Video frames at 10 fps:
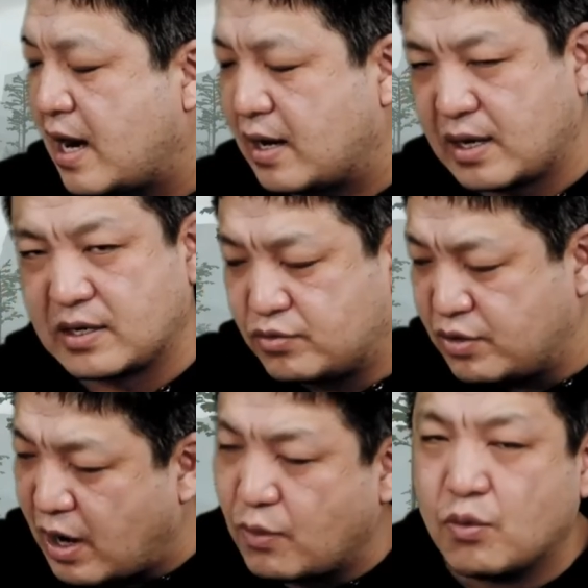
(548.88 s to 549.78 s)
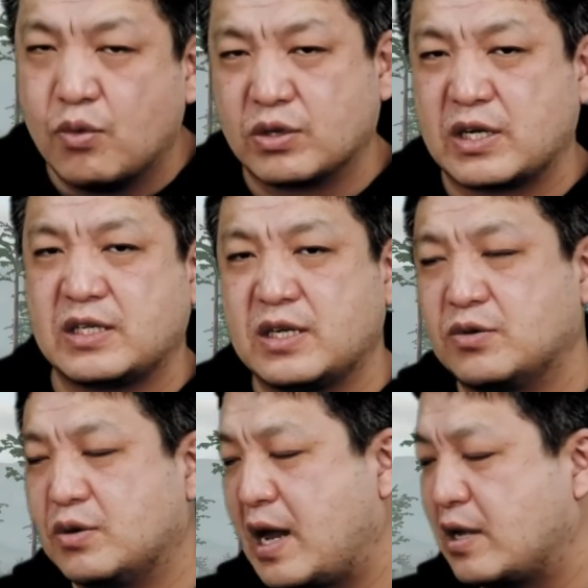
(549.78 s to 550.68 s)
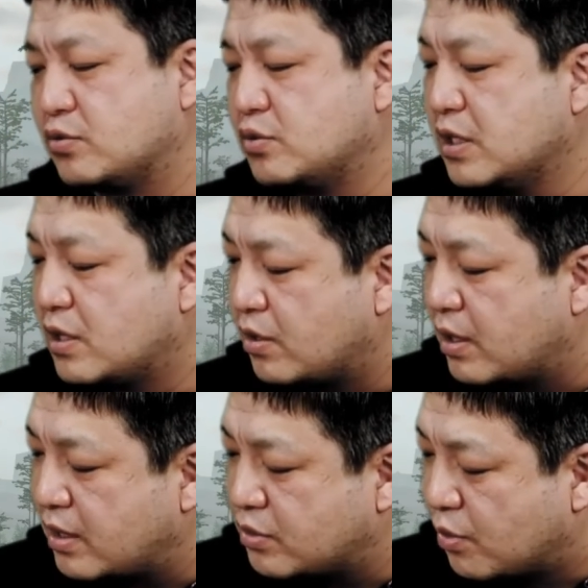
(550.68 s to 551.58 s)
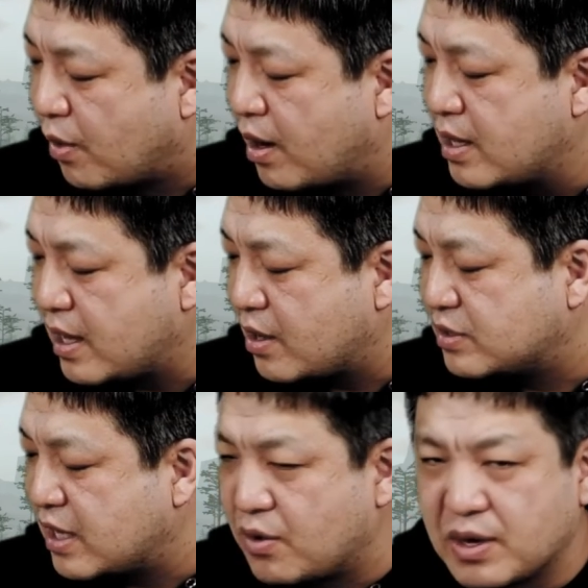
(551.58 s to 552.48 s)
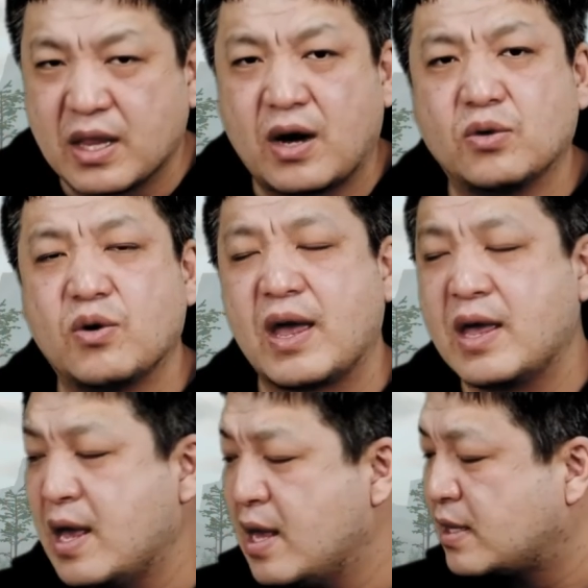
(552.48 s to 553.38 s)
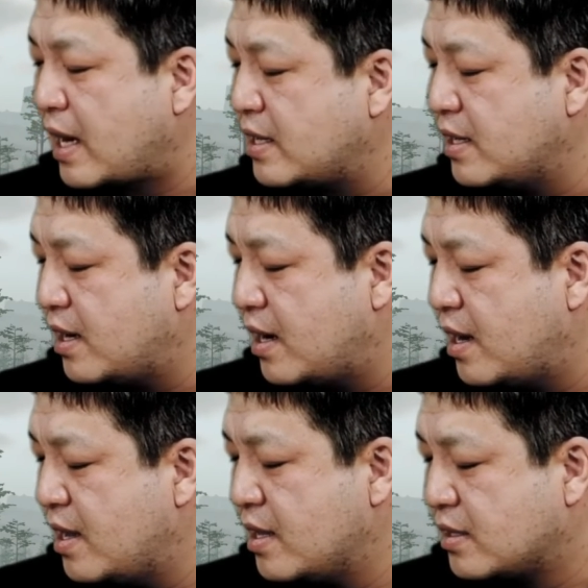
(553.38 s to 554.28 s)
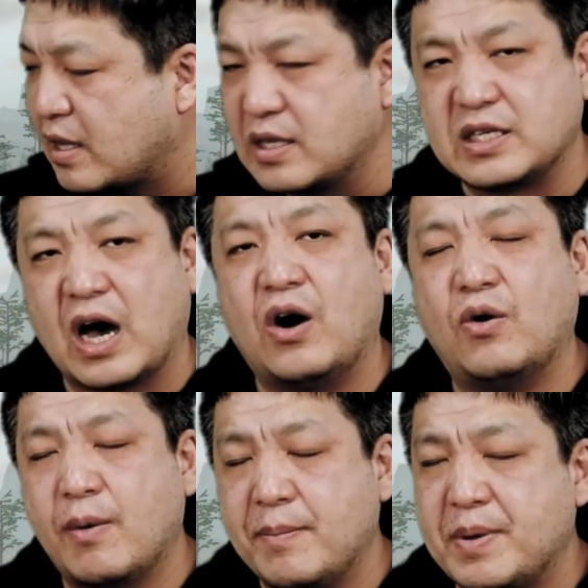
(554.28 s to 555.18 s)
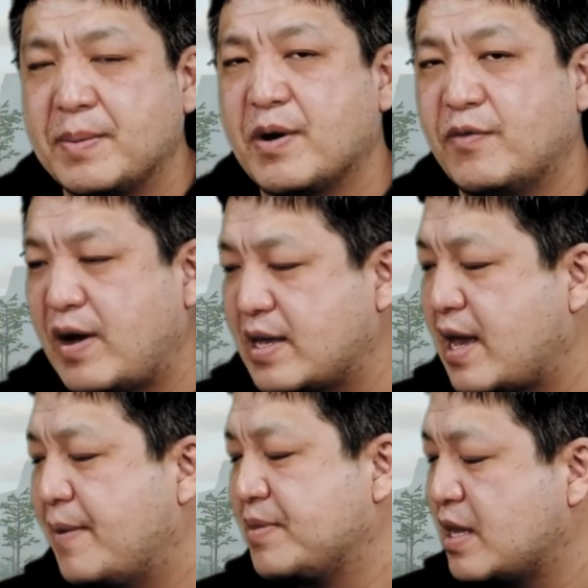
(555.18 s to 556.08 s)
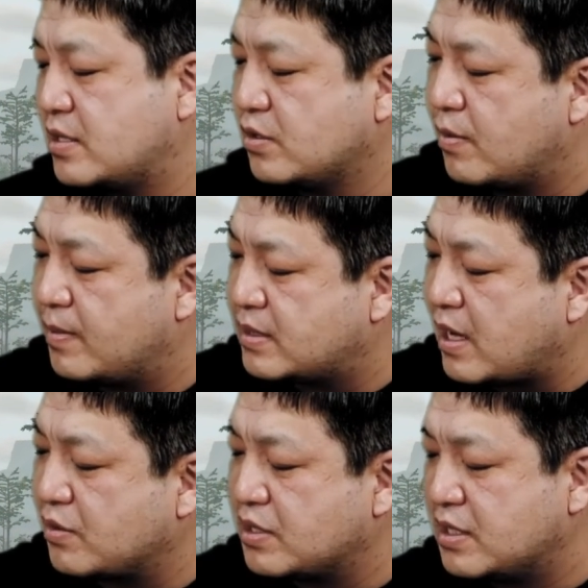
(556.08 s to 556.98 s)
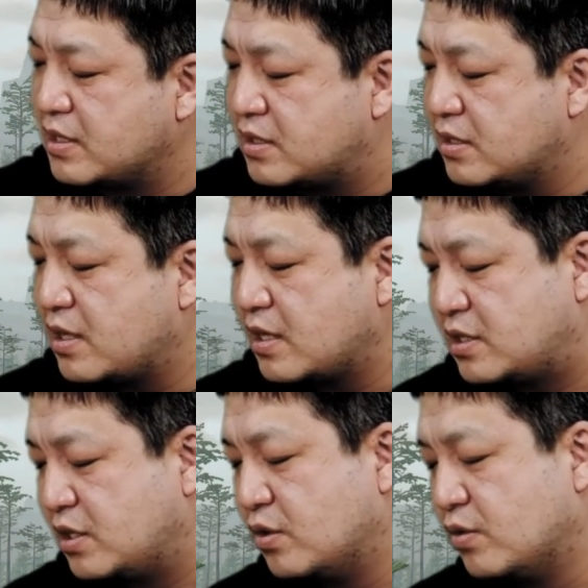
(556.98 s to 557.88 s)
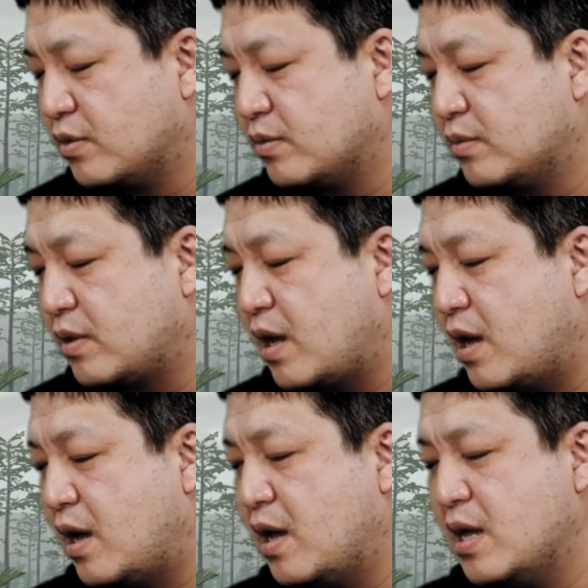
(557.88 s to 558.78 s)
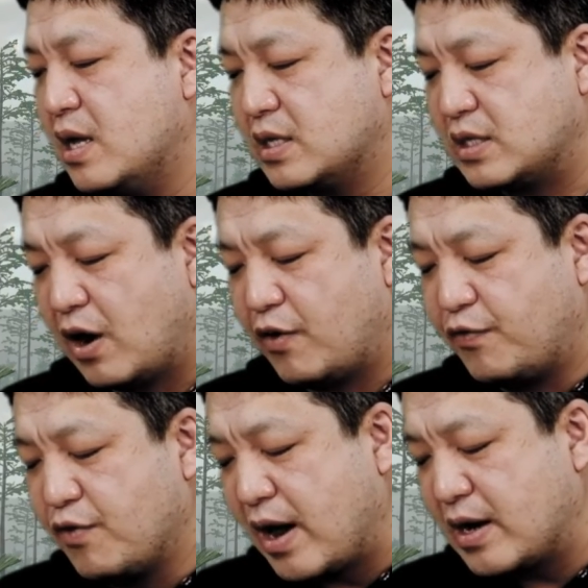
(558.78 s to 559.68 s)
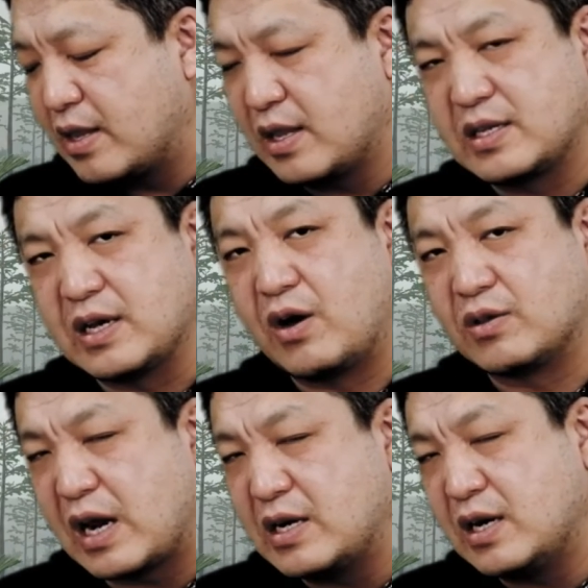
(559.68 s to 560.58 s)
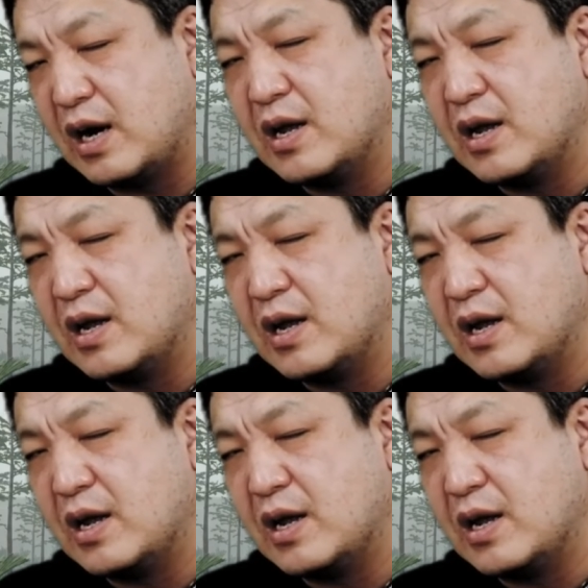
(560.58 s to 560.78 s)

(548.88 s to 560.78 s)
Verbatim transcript: It had a reduced first toe, it did not step on the ground with four toes like Spinosaurus did, it did not have flat feet like Spinosaurus did, and it did not have flippers with toes.